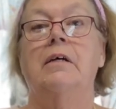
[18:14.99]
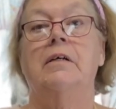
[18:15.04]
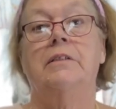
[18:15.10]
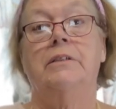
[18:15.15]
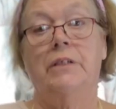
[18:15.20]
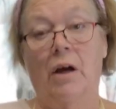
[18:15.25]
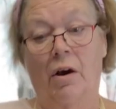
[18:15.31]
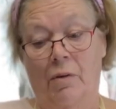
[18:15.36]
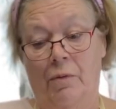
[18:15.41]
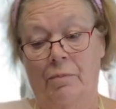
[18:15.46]

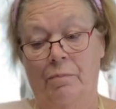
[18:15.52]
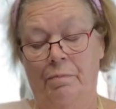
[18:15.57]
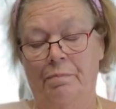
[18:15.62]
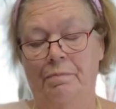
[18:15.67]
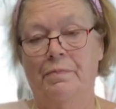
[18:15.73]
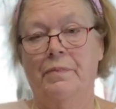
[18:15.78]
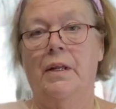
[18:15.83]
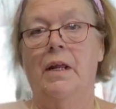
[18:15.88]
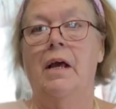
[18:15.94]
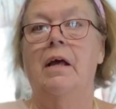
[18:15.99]
So,
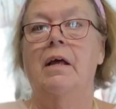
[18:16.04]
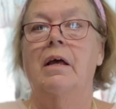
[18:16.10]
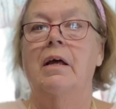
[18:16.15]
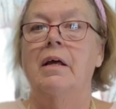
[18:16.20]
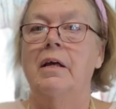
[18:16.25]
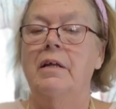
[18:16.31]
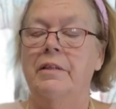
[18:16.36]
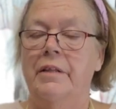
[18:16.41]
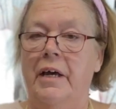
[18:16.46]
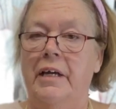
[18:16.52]

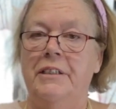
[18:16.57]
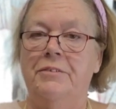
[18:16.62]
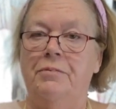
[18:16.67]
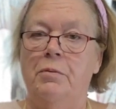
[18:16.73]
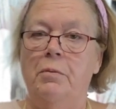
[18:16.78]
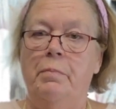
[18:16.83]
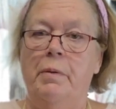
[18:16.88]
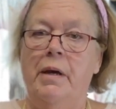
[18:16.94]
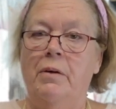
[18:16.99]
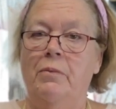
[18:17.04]
thanks for
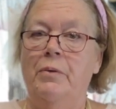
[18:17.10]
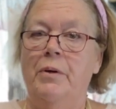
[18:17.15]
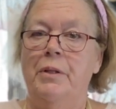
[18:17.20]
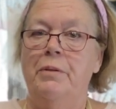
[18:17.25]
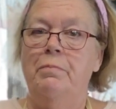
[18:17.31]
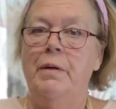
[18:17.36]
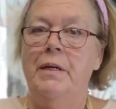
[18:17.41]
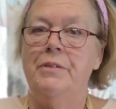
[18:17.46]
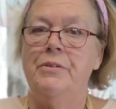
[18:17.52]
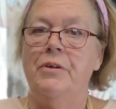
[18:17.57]
being with
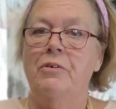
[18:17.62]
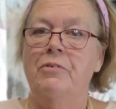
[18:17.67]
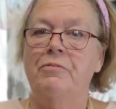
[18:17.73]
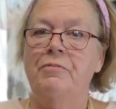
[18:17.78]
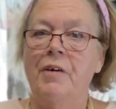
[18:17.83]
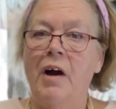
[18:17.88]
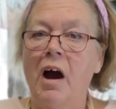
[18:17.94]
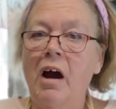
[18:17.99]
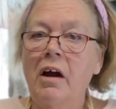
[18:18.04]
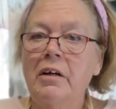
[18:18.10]
me so
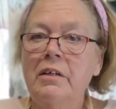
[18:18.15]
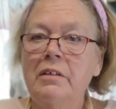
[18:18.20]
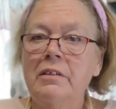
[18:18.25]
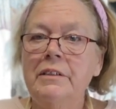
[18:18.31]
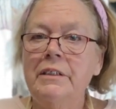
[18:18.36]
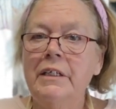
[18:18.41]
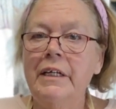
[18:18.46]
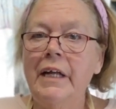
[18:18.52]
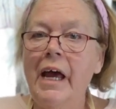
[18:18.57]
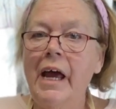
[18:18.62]
far
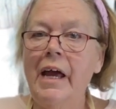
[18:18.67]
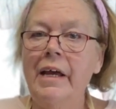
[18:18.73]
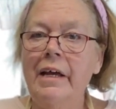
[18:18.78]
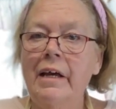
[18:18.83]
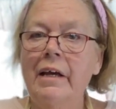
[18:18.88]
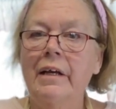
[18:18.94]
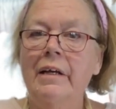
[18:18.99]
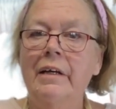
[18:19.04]
today.